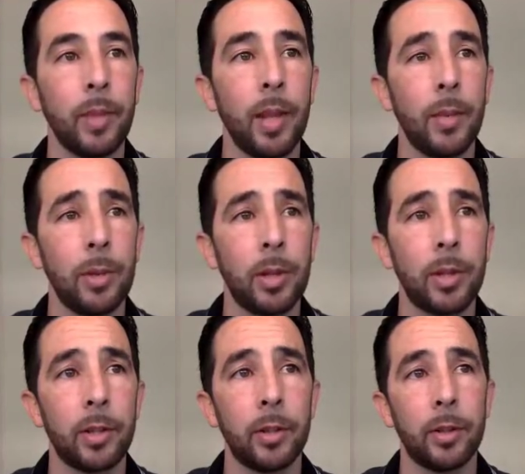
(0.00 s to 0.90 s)
And we look at
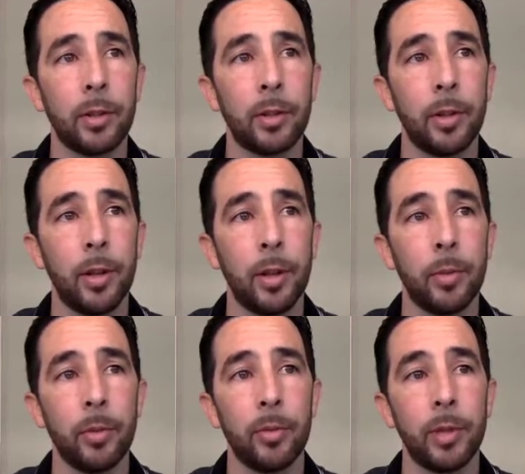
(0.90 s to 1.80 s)
the
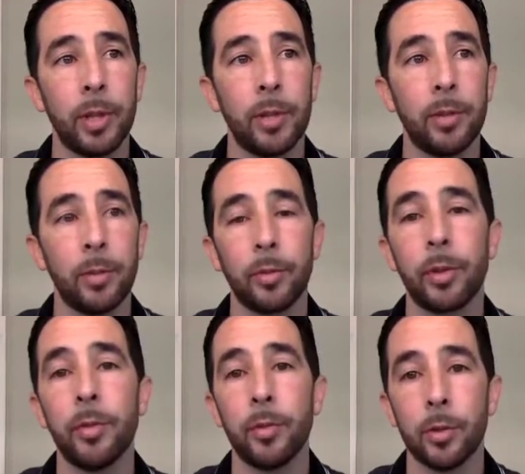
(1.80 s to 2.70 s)
number of leads, number of
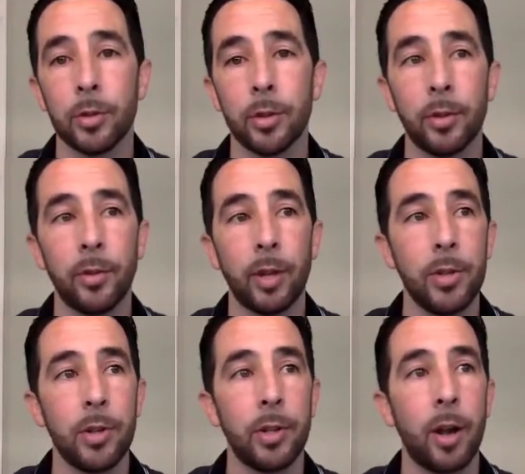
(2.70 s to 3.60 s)
conversions, and
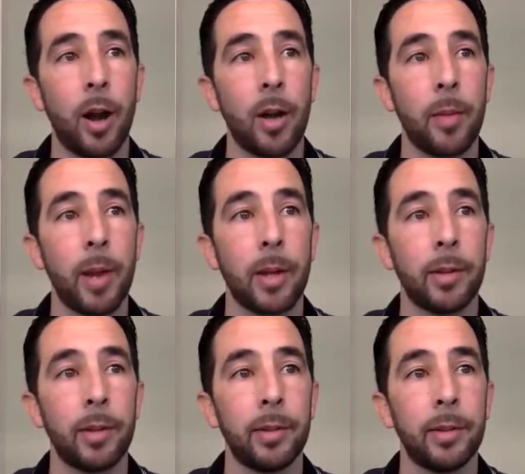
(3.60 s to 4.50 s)
you can
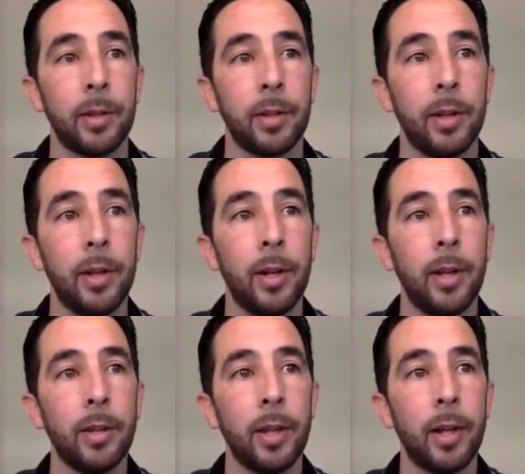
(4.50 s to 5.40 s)
automatically see
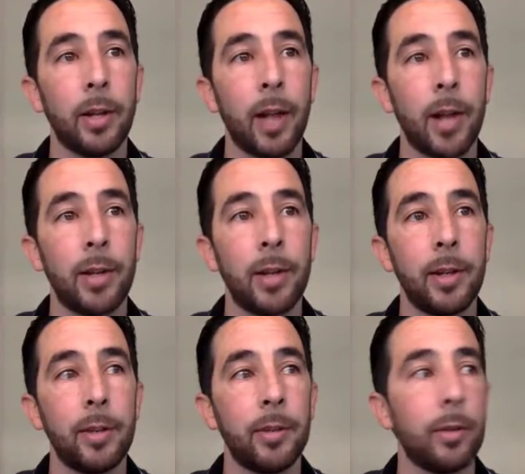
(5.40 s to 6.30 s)
that a lot of
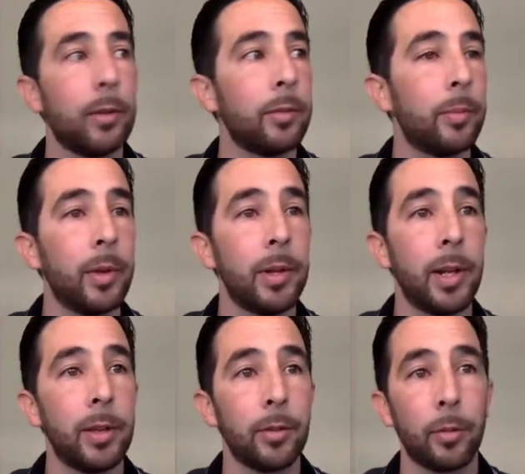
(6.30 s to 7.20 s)
days,
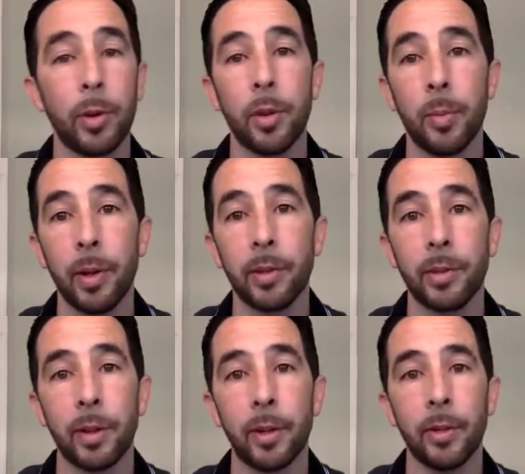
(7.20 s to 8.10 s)
Mondays are one of the best
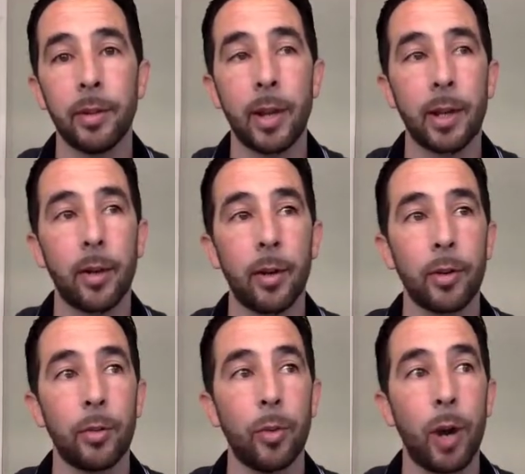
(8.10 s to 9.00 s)
days, and I can
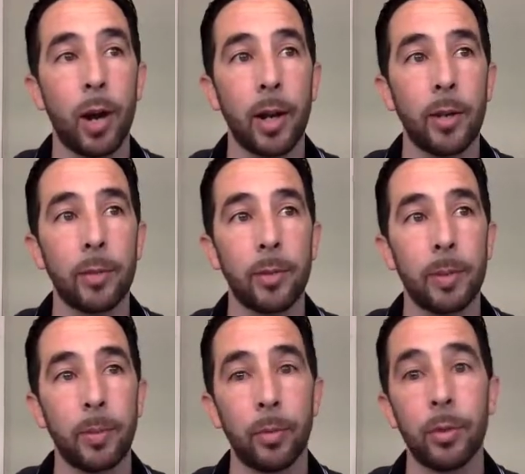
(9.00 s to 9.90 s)
argue why. It's because
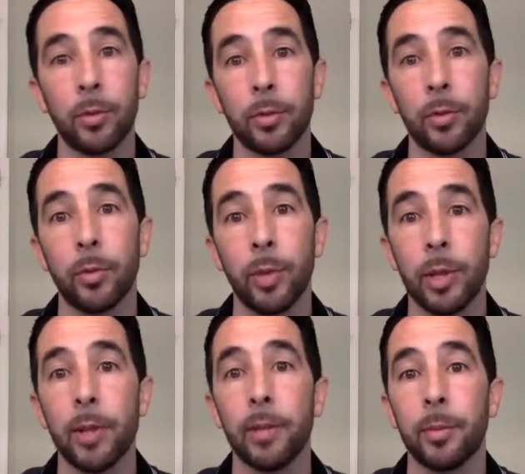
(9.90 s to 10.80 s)
people research over the
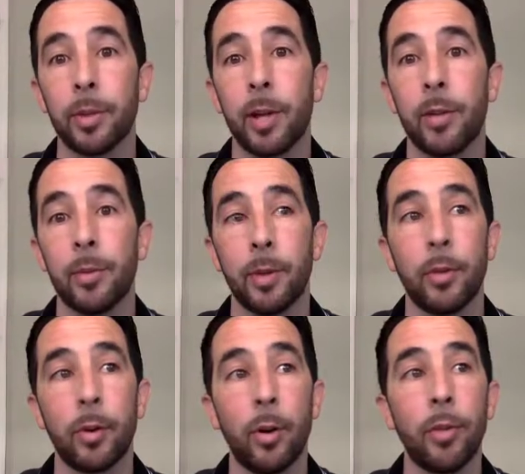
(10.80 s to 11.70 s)
weekend sometimes, so they
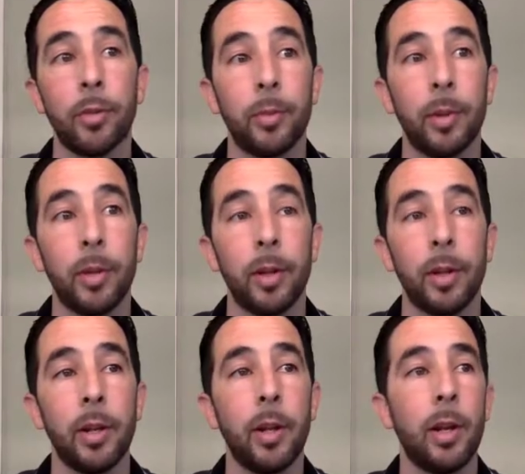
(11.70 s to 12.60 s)
don't call till Monday.